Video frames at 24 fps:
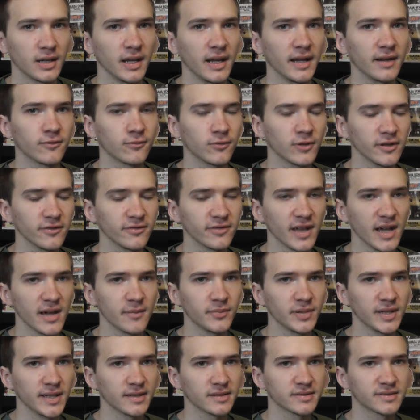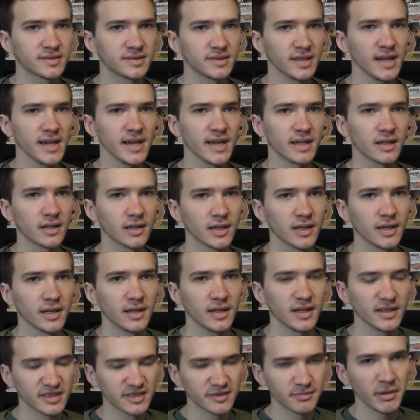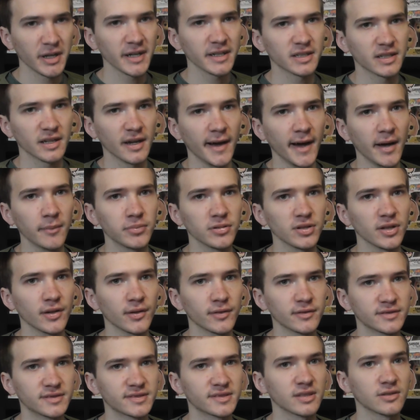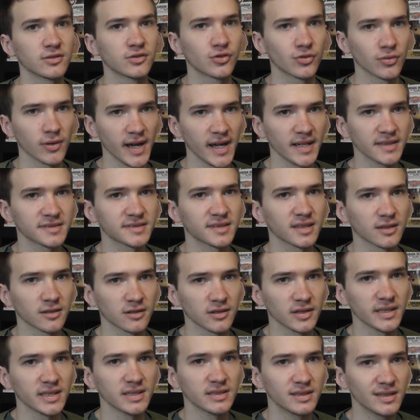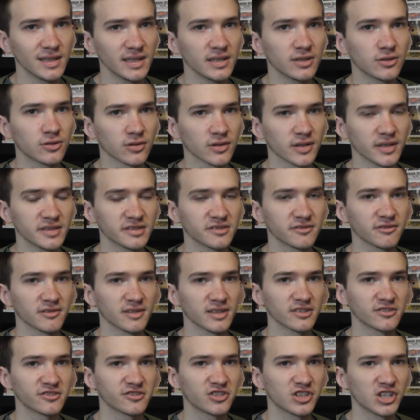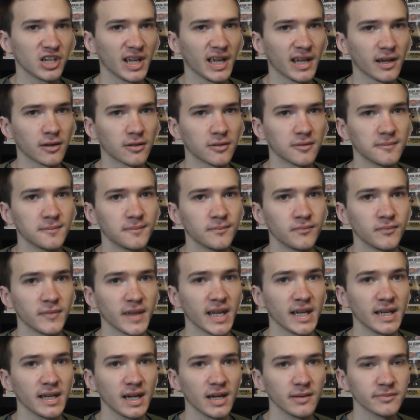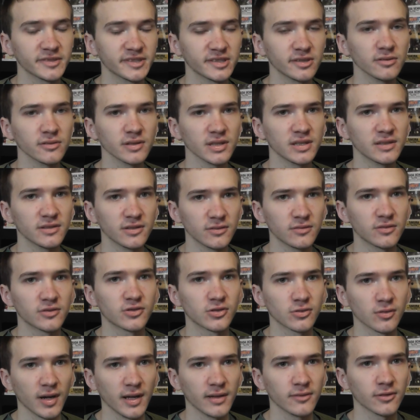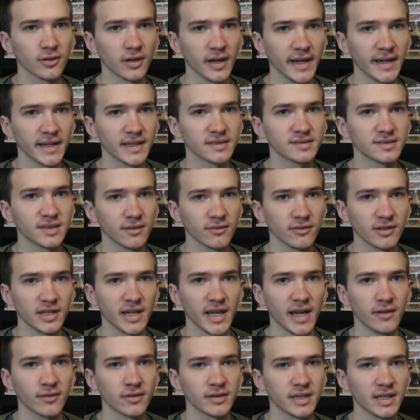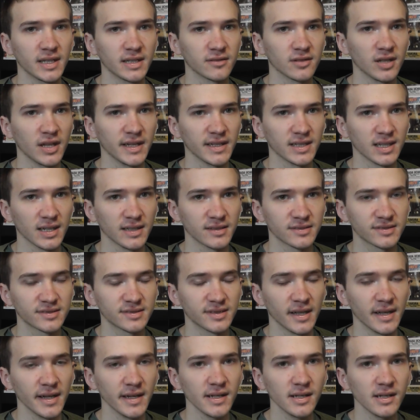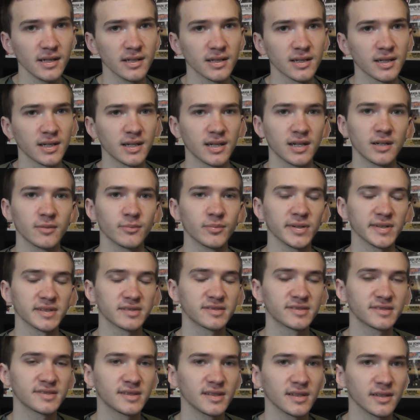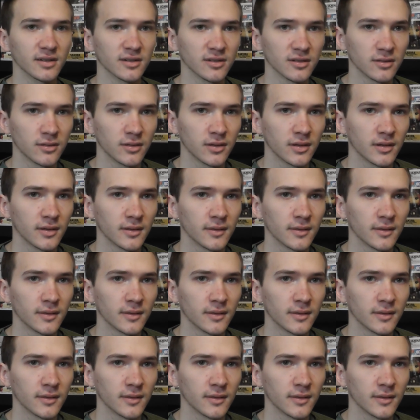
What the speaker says: And with that being said, expect uploads to drastically decrease for this channel. I'm still going to do the trailer edits every now and then, like I said, but still,